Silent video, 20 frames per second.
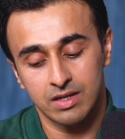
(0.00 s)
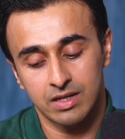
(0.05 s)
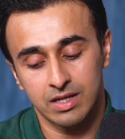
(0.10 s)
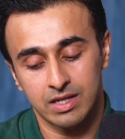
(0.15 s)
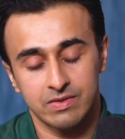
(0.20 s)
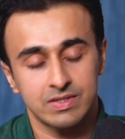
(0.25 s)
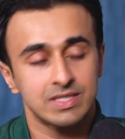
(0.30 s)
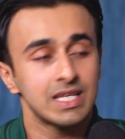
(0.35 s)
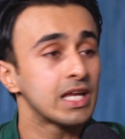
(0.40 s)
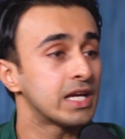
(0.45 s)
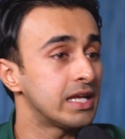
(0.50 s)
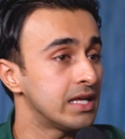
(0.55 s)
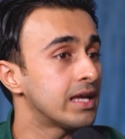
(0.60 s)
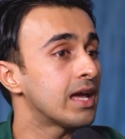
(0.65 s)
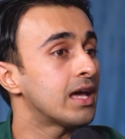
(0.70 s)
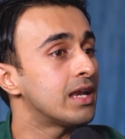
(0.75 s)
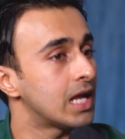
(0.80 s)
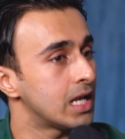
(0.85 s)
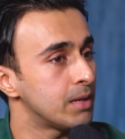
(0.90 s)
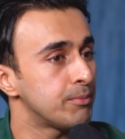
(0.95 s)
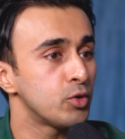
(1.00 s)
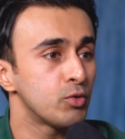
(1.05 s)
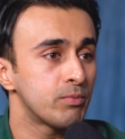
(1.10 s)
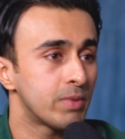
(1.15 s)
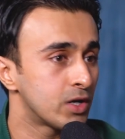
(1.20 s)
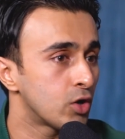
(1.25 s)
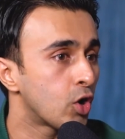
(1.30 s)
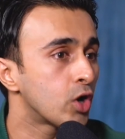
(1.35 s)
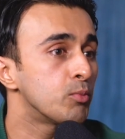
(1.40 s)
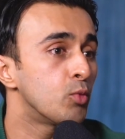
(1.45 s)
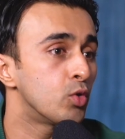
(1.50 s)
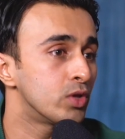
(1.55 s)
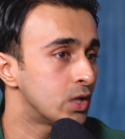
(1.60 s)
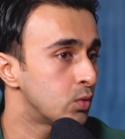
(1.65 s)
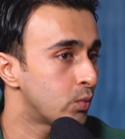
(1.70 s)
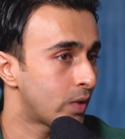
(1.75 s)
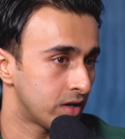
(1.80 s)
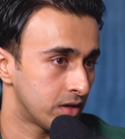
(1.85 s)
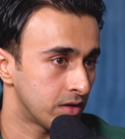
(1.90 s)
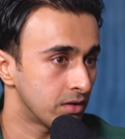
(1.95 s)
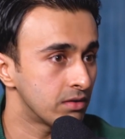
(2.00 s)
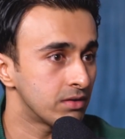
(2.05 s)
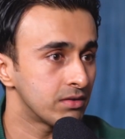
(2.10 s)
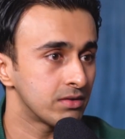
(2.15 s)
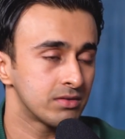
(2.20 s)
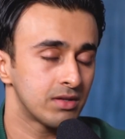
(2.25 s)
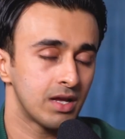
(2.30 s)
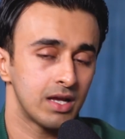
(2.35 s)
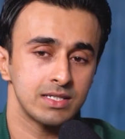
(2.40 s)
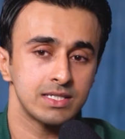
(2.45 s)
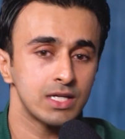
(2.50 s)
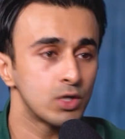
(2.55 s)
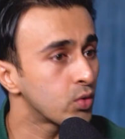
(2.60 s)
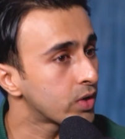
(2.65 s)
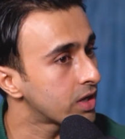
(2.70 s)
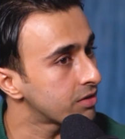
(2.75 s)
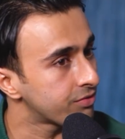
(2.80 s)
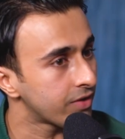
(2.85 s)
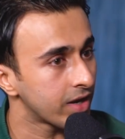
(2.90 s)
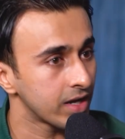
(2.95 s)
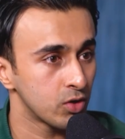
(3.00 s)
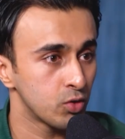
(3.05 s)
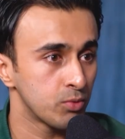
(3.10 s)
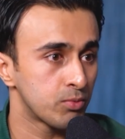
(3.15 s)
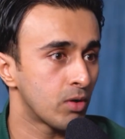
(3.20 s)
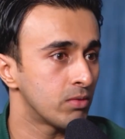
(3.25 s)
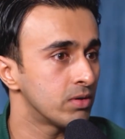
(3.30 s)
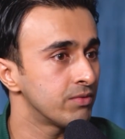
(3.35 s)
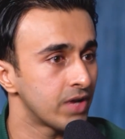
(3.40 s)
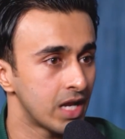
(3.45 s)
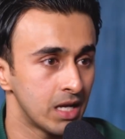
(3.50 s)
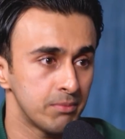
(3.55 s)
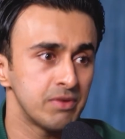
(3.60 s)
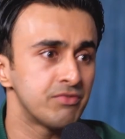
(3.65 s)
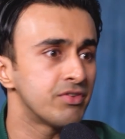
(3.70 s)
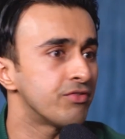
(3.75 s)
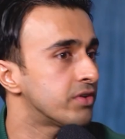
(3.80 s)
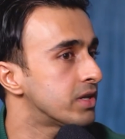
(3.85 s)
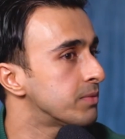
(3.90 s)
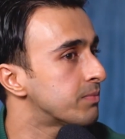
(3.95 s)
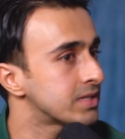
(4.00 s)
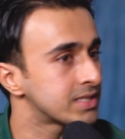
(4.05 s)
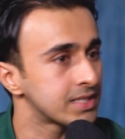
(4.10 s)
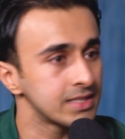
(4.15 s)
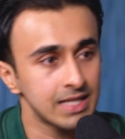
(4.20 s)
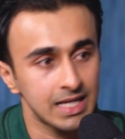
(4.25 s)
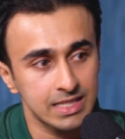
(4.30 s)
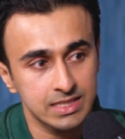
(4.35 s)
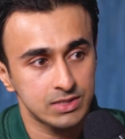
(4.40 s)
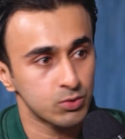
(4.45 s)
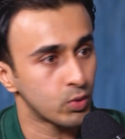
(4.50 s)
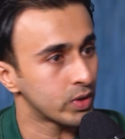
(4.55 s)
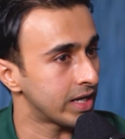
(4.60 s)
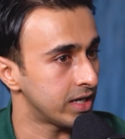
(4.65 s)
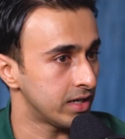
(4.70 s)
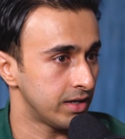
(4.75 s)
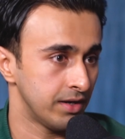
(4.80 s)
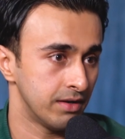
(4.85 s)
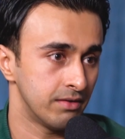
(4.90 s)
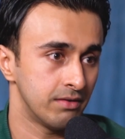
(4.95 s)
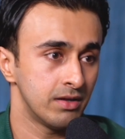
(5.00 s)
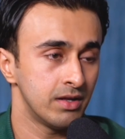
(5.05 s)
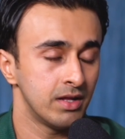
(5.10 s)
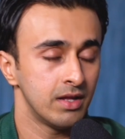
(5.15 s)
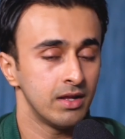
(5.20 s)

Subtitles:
he was like, "Okay, I'll help you, but not more than 1 year." I said, "Okay, fine, no problem. Help me 50%. That's what I need."